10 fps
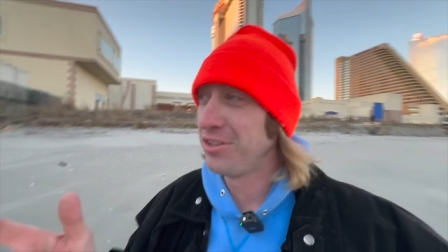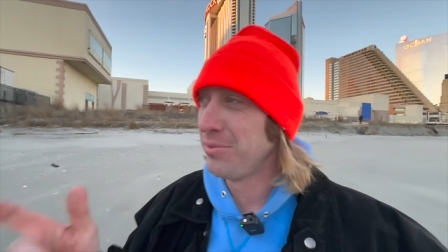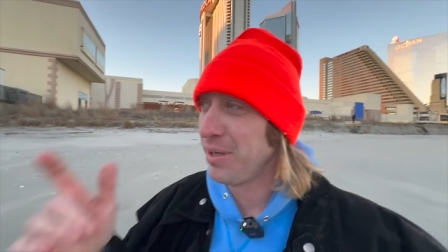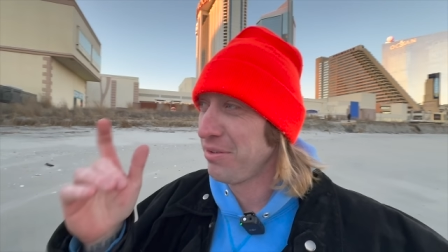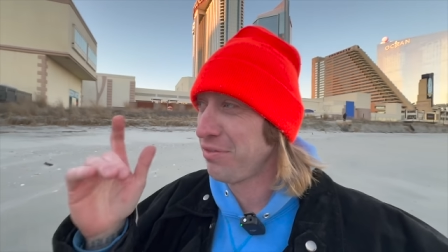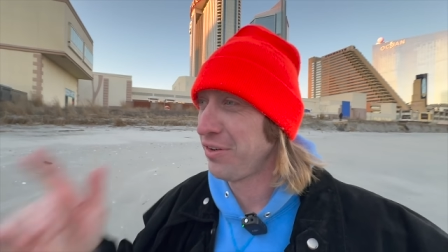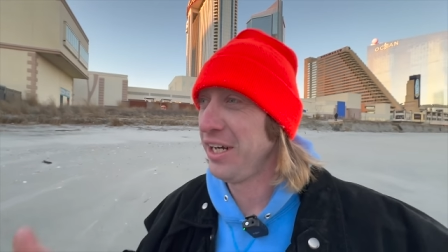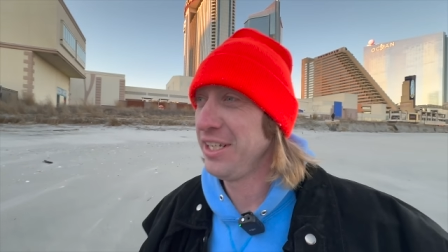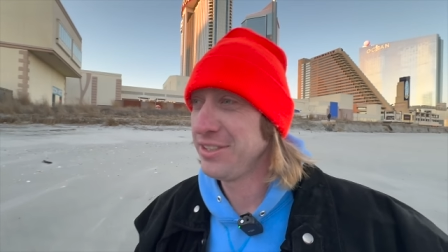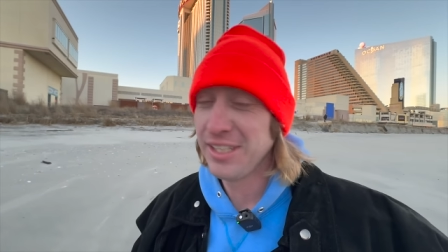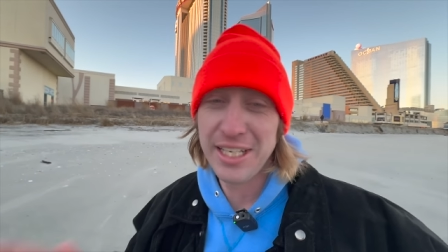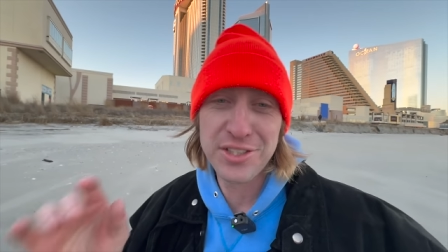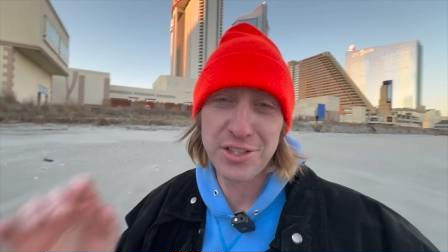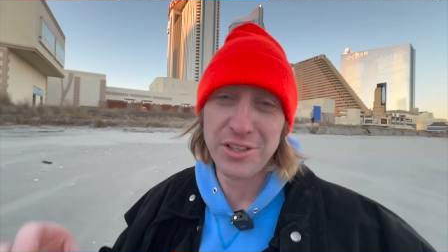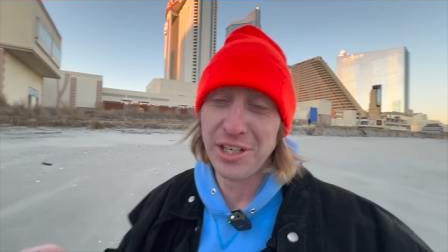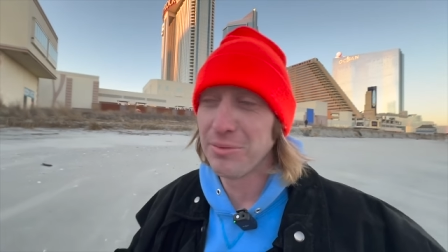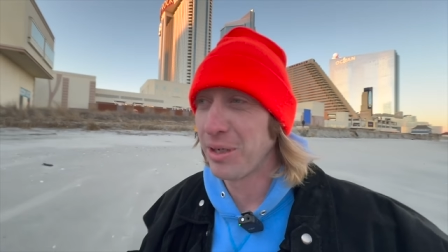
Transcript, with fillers: on my friend's Instagram,